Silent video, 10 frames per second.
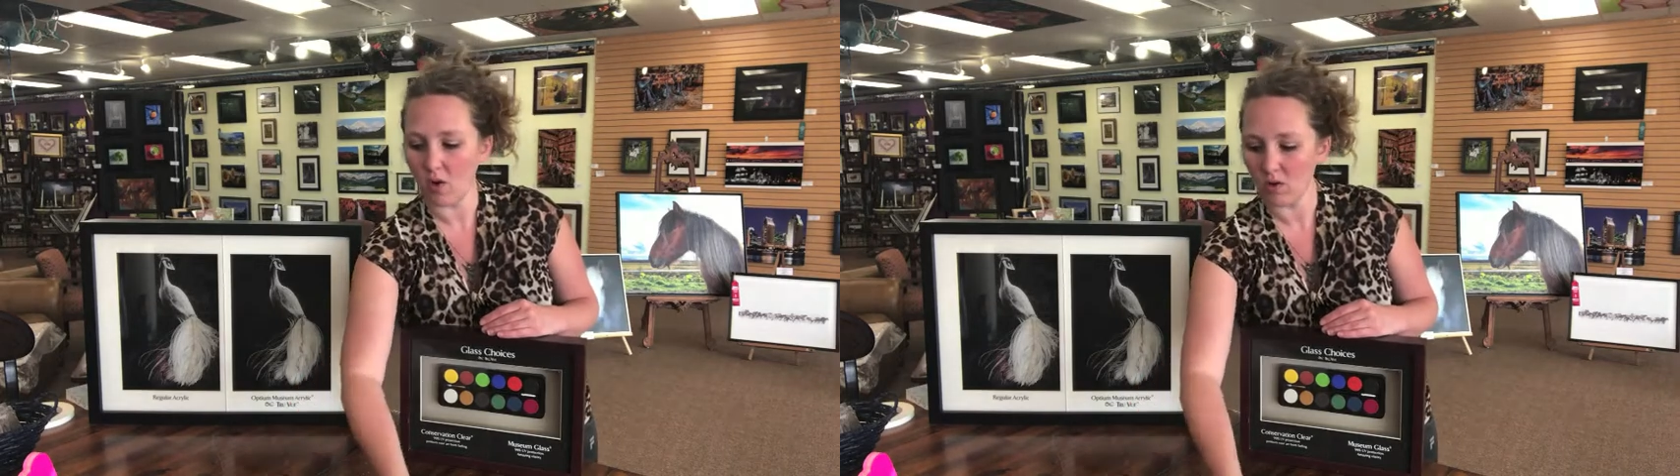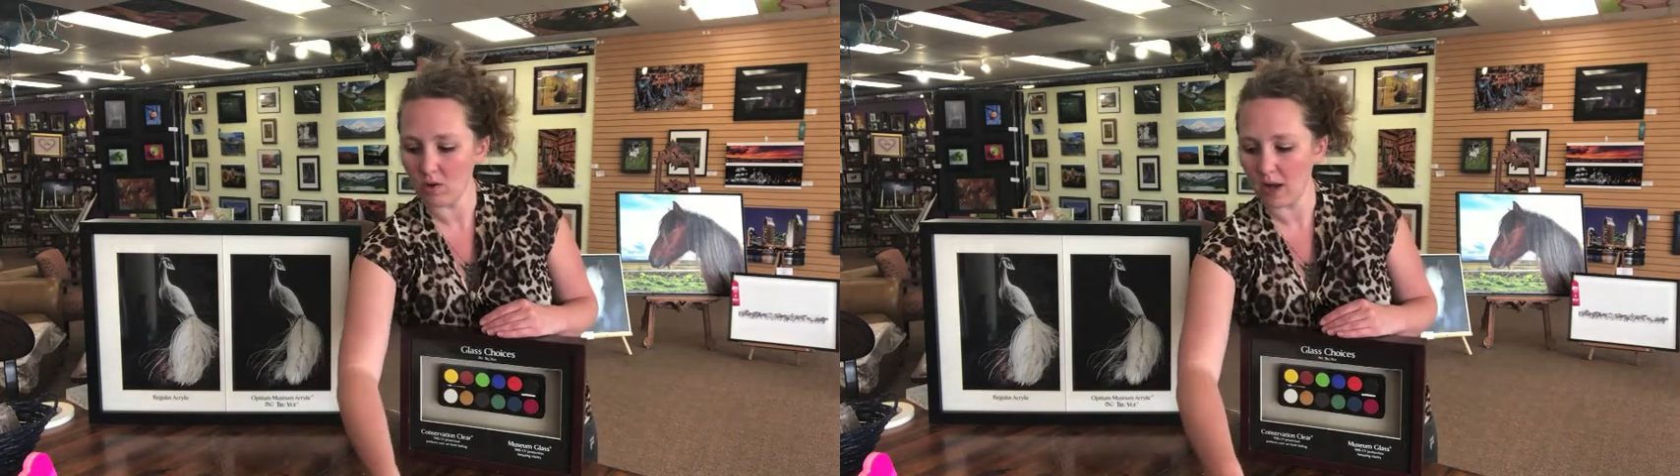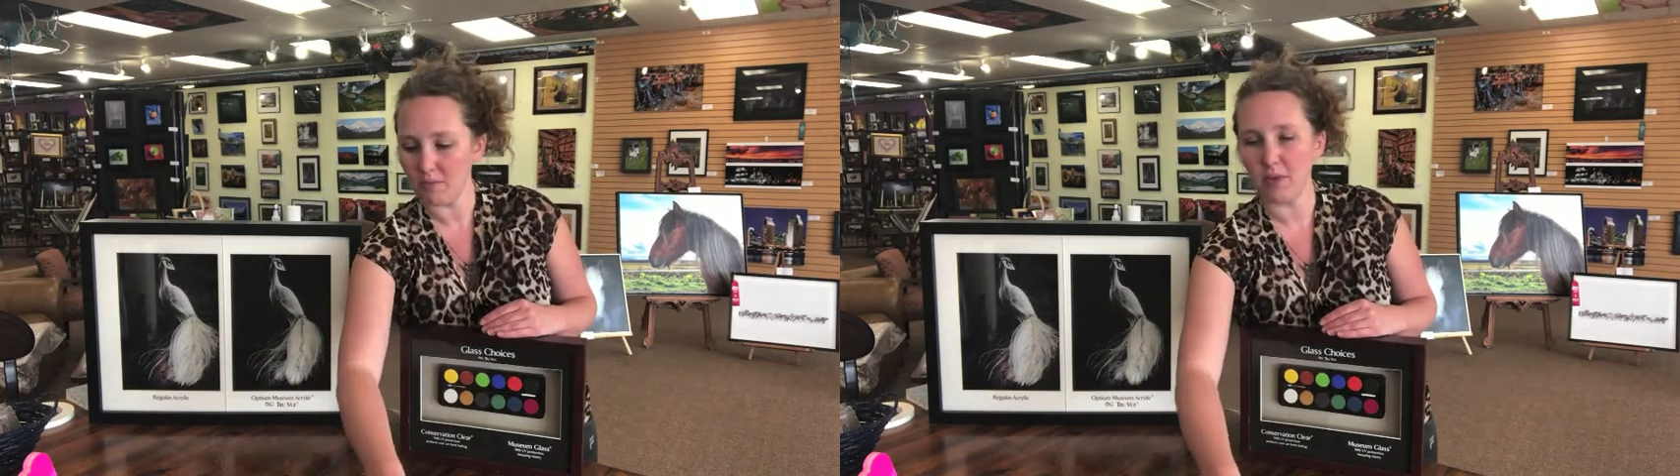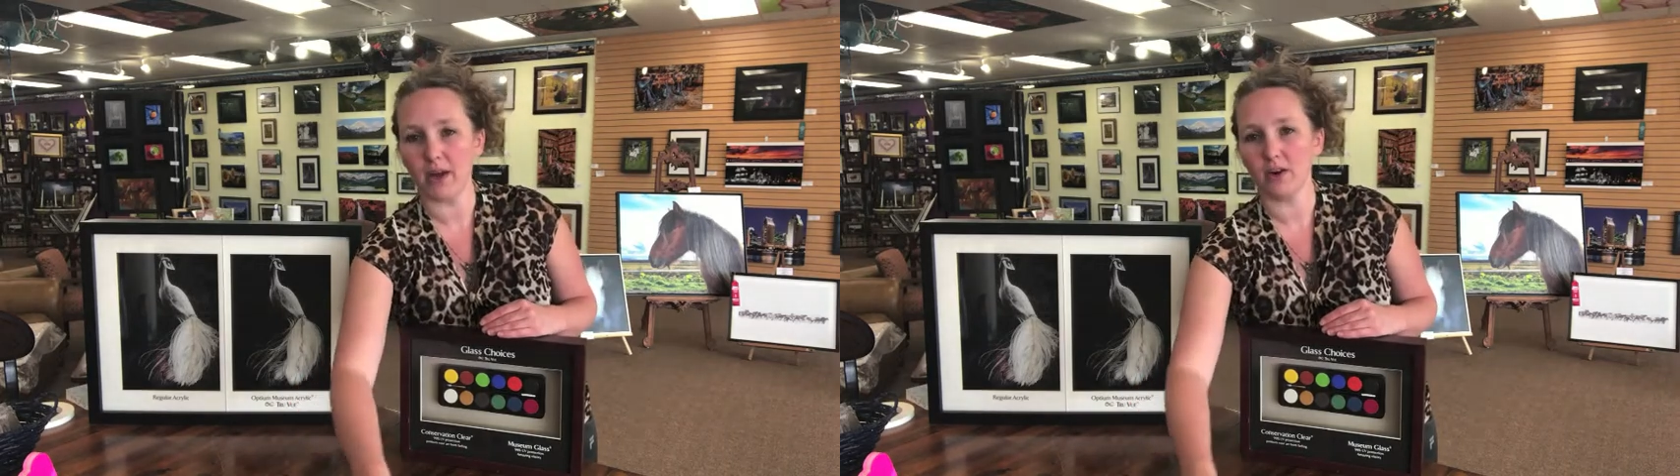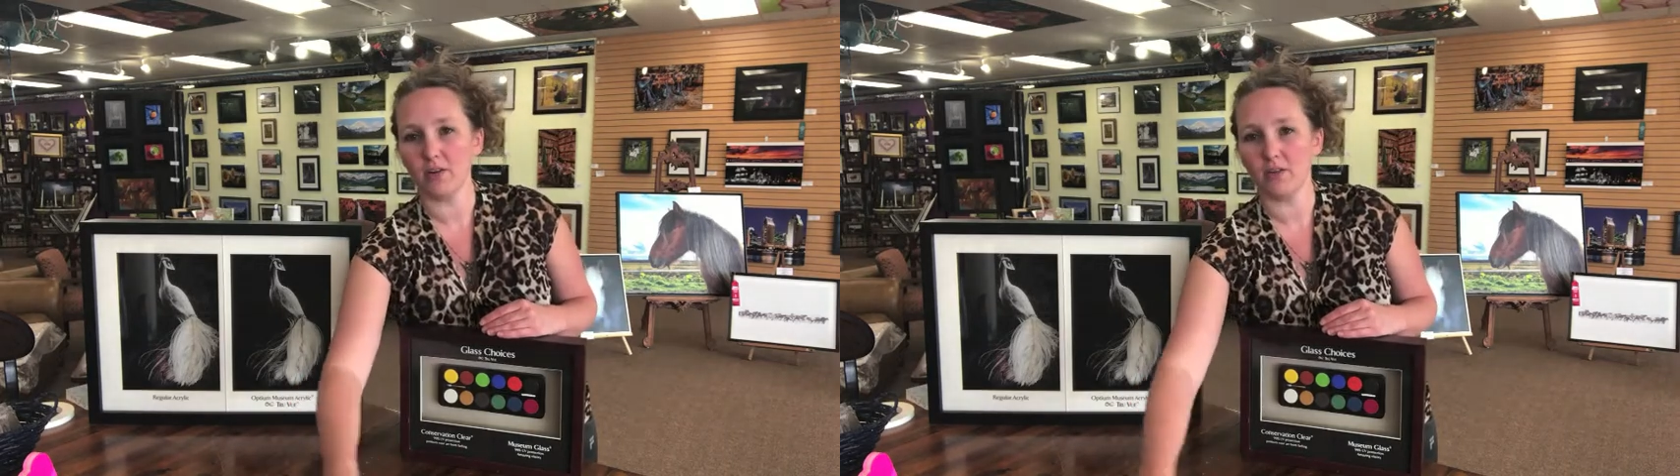whole lot
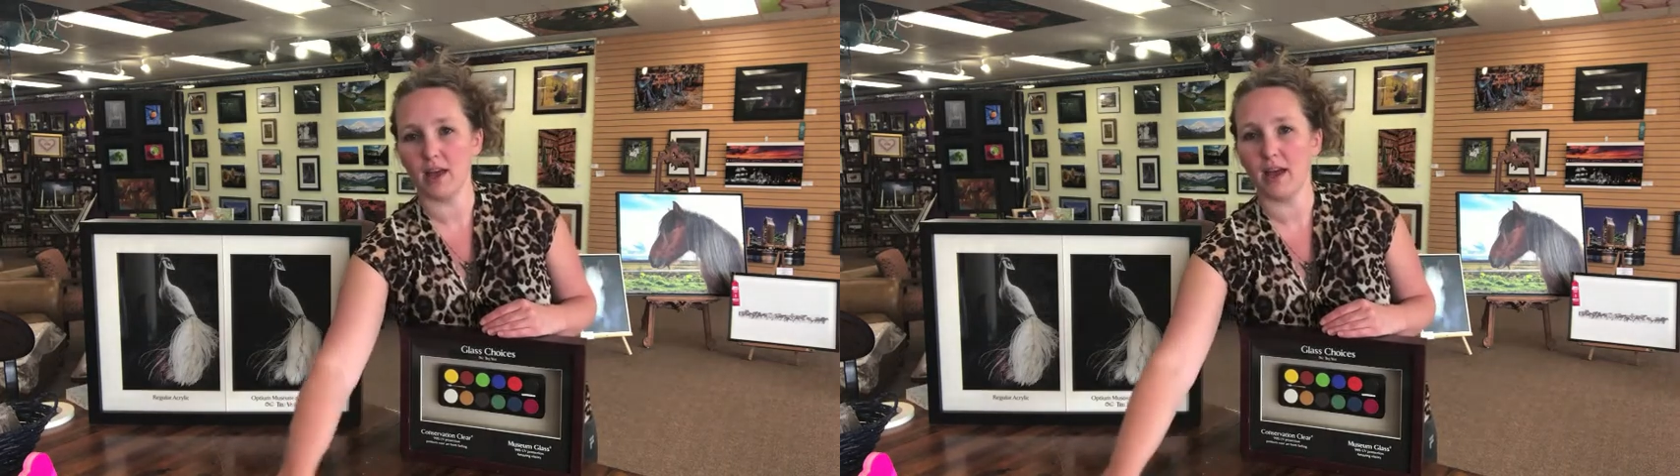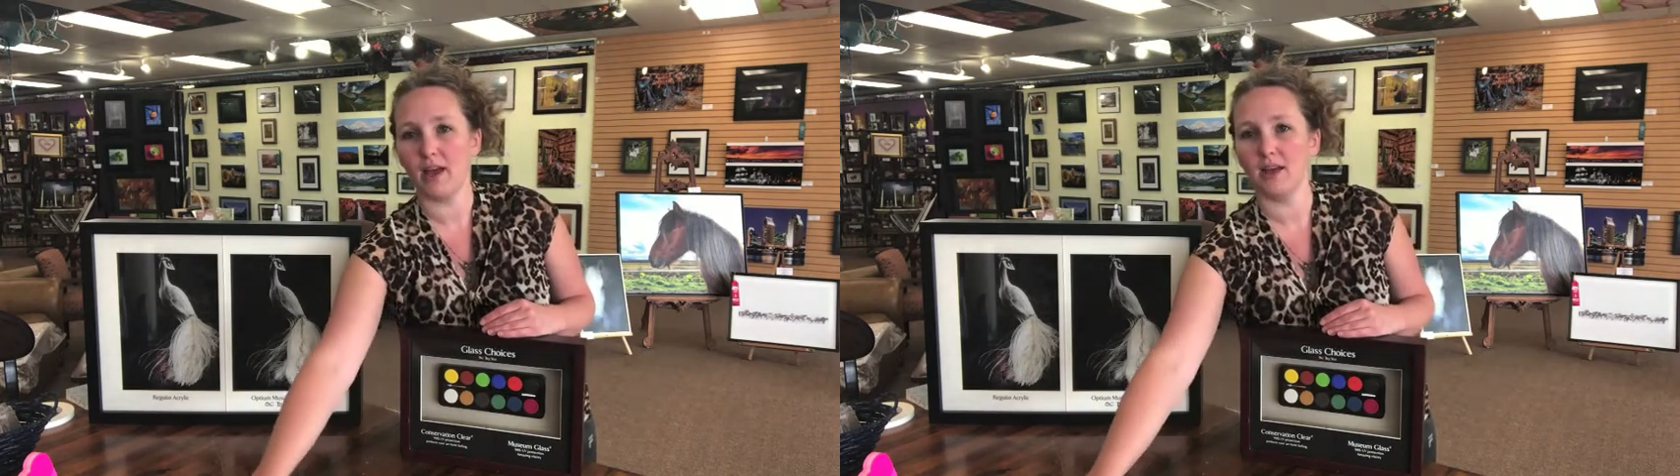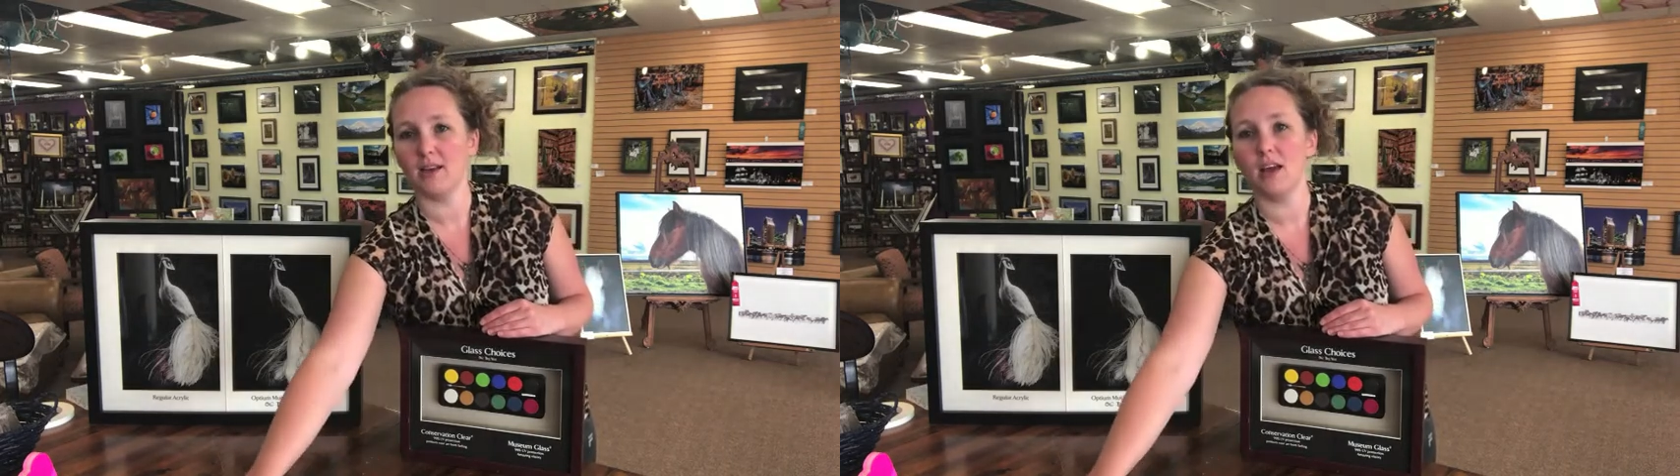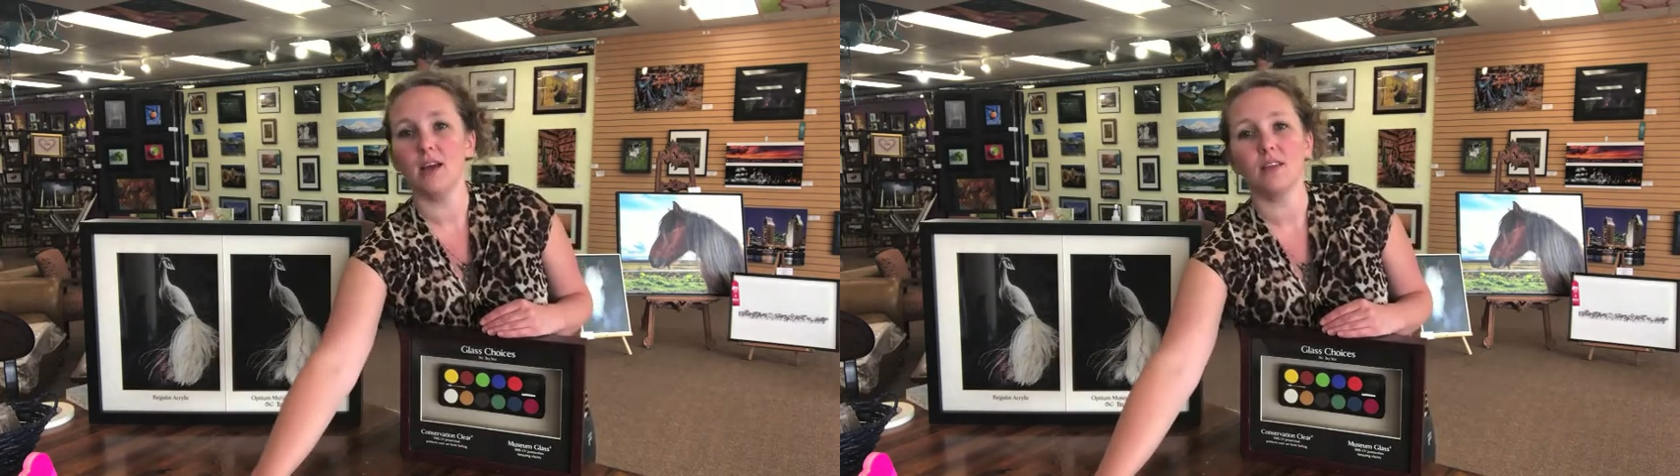better than